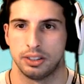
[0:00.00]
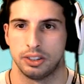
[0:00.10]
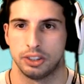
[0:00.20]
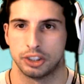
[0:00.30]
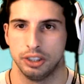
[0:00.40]

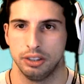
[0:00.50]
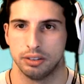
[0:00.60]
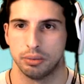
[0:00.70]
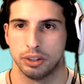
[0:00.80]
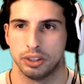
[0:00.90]
Sure,
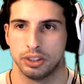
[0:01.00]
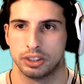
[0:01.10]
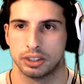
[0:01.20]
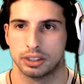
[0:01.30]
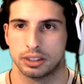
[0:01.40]
we're
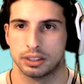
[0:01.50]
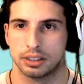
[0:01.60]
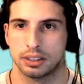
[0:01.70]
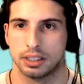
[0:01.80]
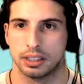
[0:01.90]
just
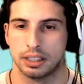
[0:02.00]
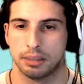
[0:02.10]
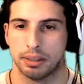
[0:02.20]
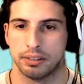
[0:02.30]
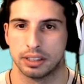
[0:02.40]
gonna
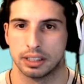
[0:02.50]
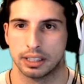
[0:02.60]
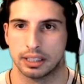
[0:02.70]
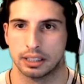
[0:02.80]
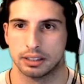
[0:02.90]
keep everything
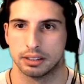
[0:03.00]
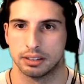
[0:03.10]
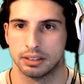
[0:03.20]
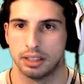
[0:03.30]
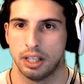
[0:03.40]
like that.
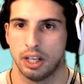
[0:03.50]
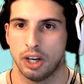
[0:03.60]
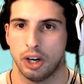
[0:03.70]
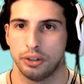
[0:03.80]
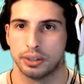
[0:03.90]

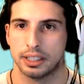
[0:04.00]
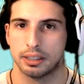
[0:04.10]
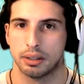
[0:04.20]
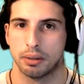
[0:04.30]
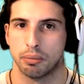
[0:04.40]
Oh, you can
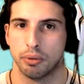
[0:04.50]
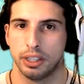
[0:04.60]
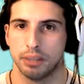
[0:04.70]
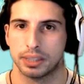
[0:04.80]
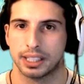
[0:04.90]
bring
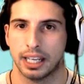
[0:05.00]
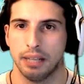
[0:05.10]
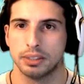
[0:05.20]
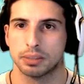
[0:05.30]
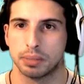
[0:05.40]
up the
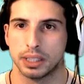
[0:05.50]
game speed,